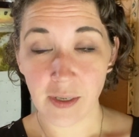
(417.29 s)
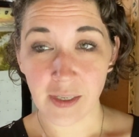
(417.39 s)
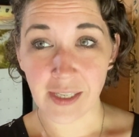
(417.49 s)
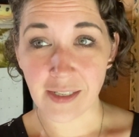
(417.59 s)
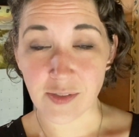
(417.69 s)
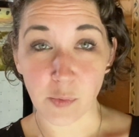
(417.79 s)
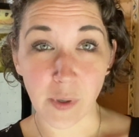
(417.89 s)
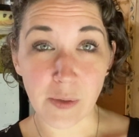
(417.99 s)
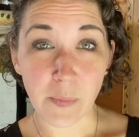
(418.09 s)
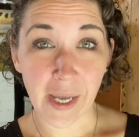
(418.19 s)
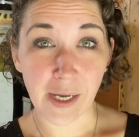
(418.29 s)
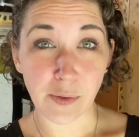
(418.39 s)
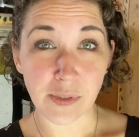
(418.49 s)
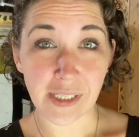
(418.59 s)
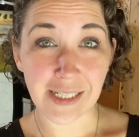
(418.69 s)
He is 1
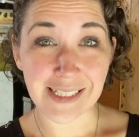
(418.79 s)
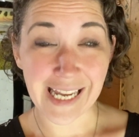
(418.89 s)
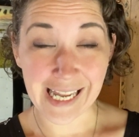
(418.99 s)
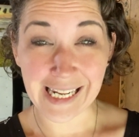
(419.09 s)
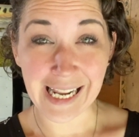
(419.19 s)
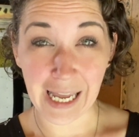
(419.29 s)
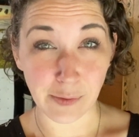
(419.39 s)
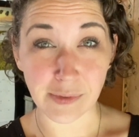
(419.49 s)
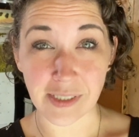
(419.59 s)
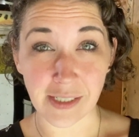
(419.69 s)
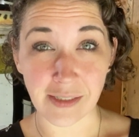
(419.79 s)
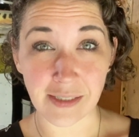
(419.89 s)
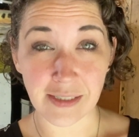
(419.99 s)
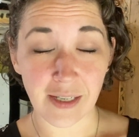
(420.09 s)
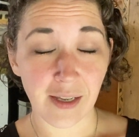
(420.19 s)
pound, 10
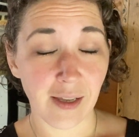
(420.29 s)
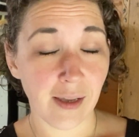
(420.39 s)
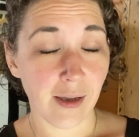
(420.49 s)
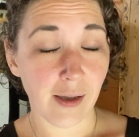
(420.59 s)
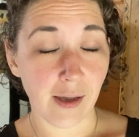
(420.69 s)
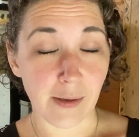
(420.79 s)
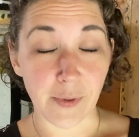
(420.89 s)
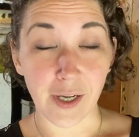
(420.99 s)
ounces. I'm